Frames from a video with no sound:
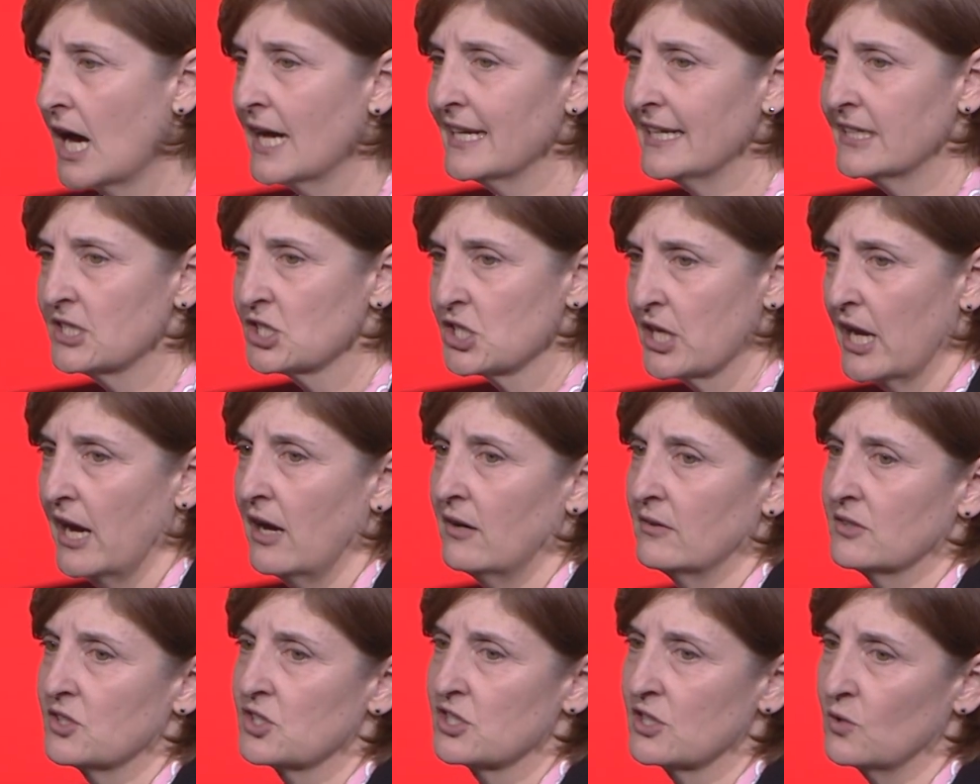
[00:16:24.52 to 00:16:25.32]
a
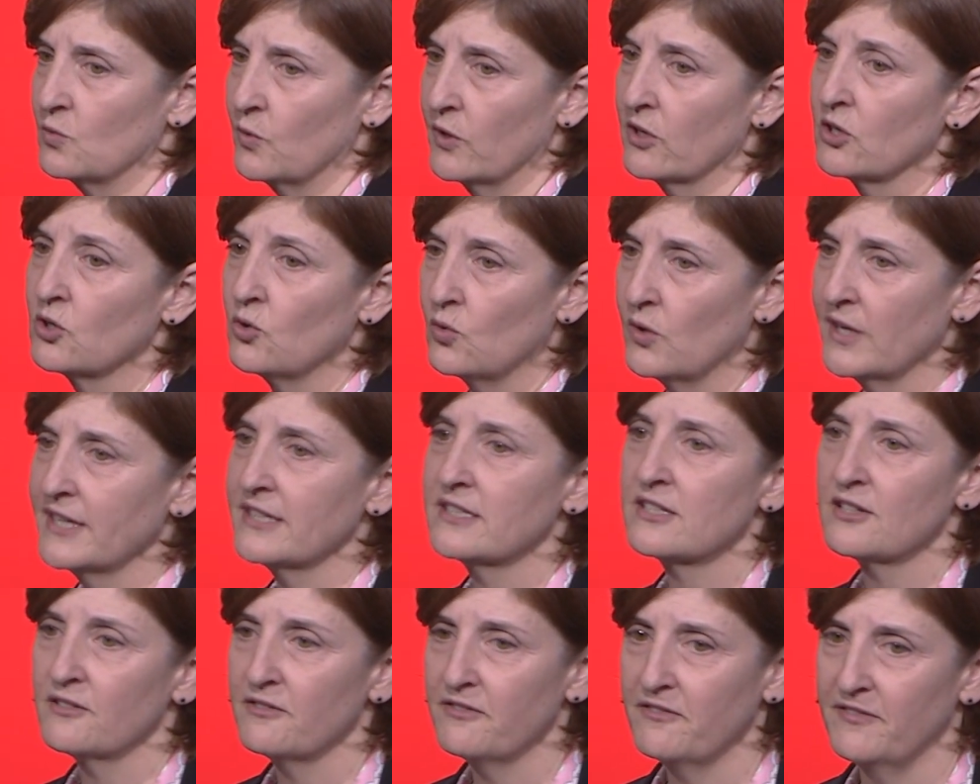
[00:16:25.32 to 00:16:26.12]
challenge that we're going
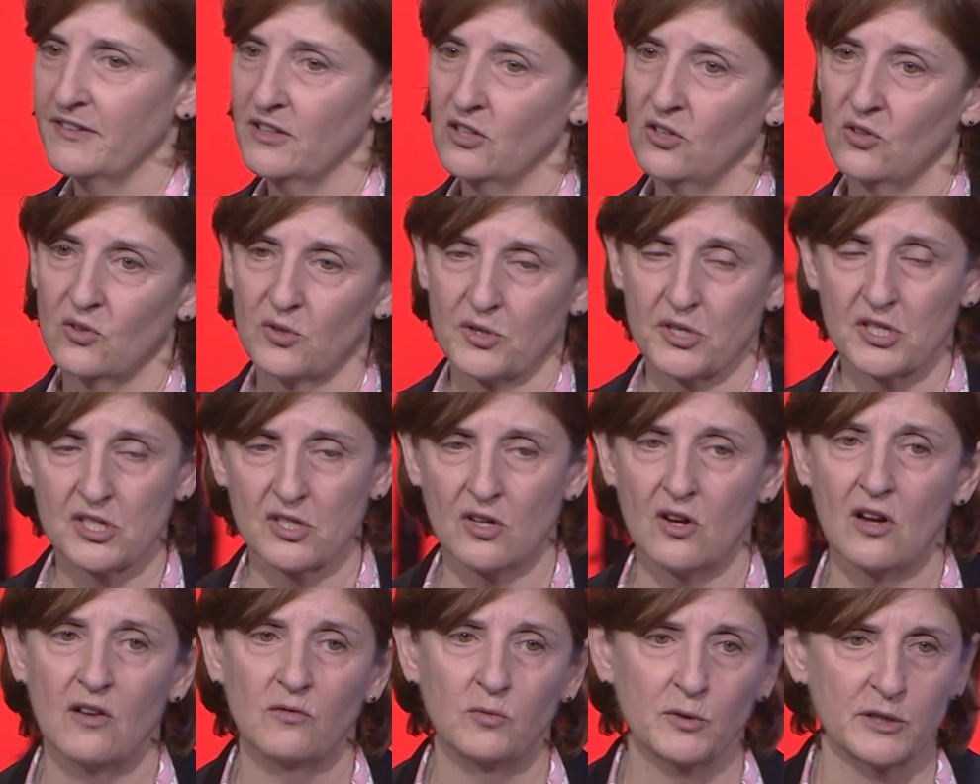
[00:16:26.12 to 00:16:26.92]
to fill or
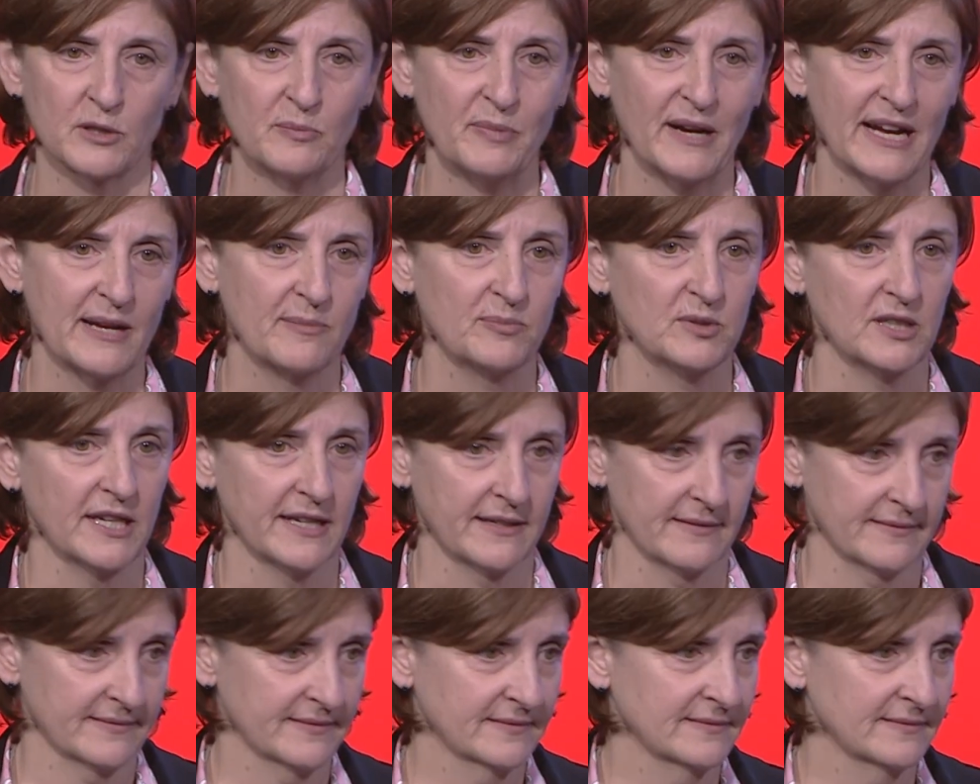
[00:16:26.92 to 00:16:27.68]
solve with a pipeline.